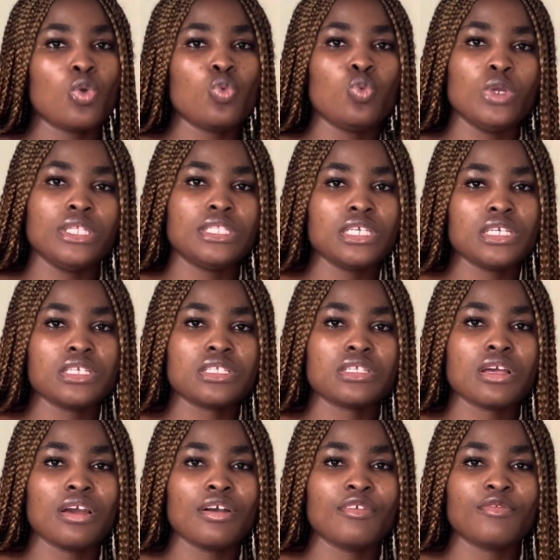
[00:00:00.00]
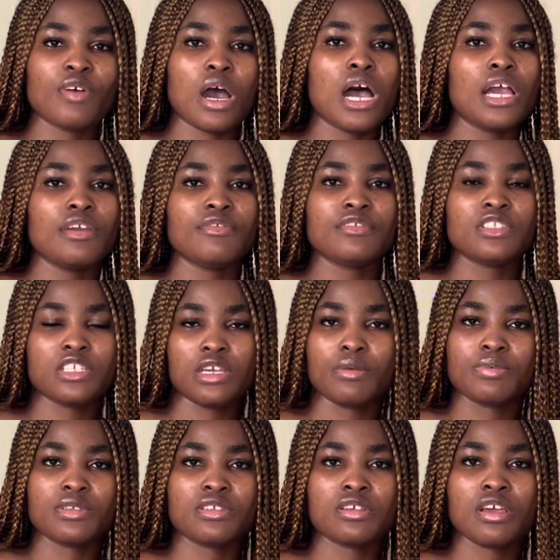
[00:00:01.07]
with these 5
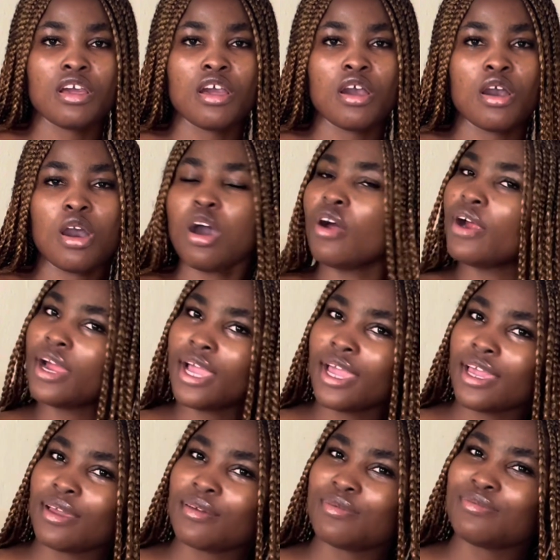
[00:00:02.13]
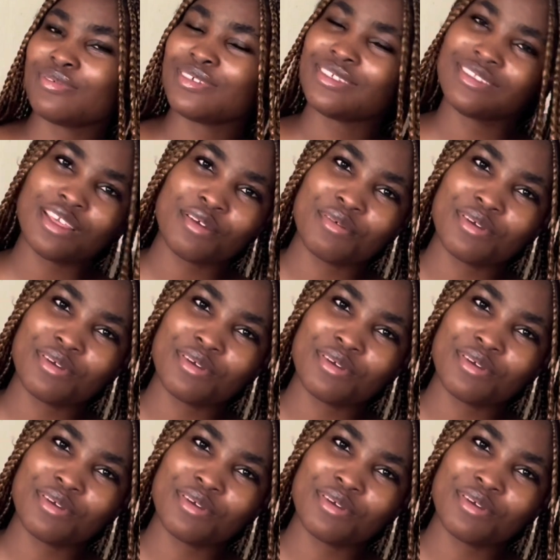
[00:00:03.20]
tips. All right, stay